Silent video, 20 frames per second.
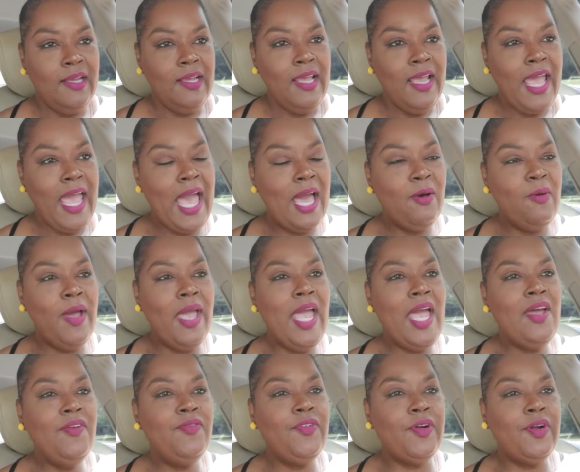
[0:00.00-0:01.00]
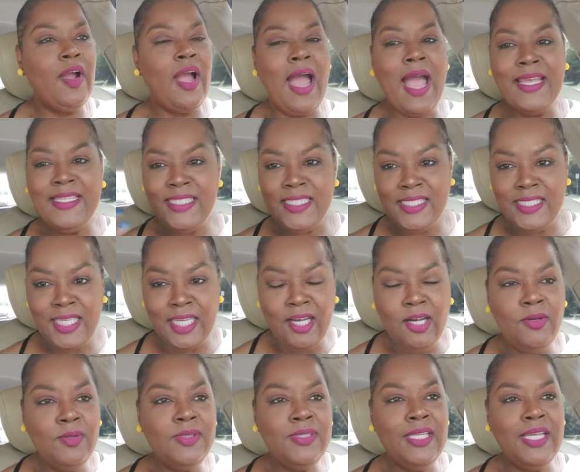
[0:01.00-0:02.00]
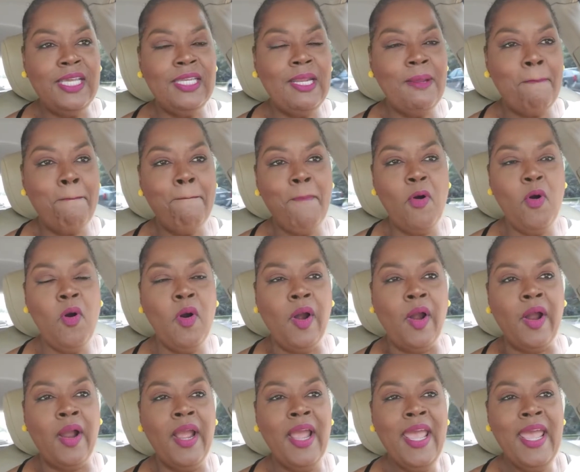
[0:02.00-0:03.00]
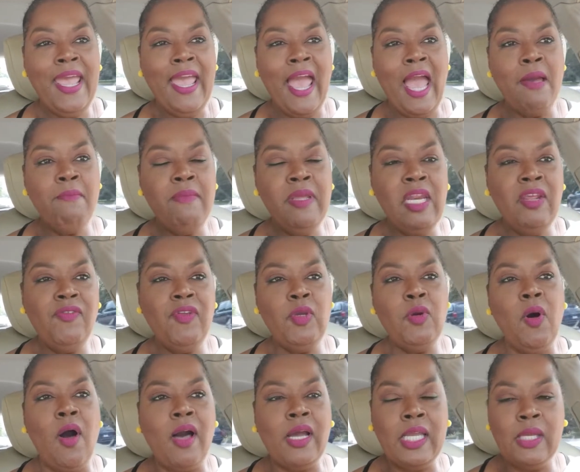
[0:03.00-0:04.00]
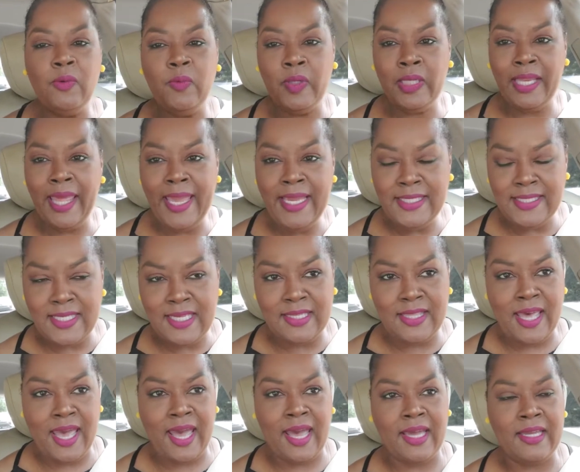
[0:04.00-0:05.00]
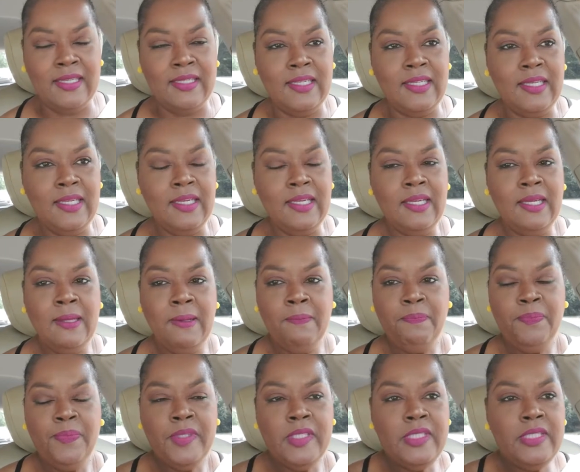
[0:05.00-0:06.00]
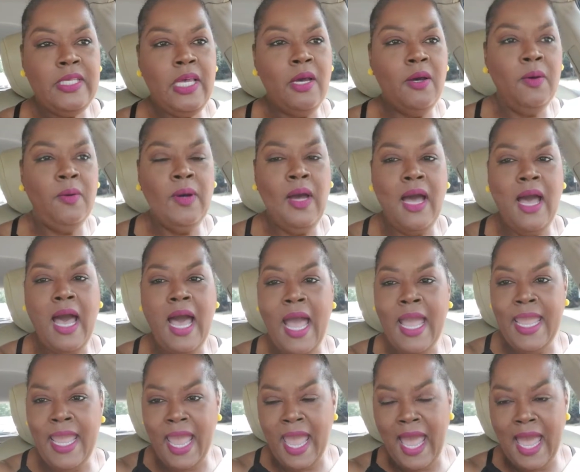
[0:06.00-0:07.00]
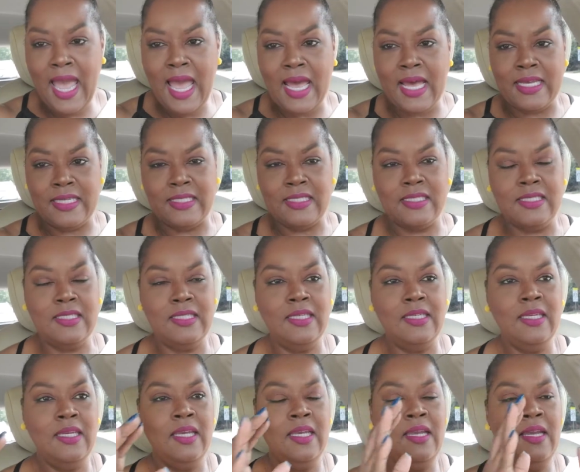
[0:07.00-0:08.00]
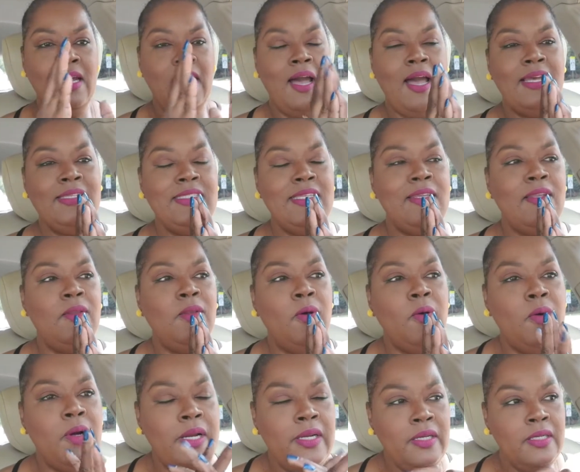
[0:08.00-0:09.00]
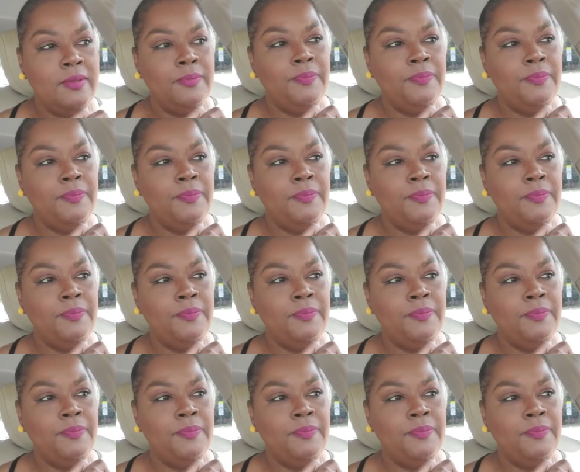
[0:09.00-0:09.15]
However, I still needed more. How many of you all can relate to that? So I asked, I said, Lord,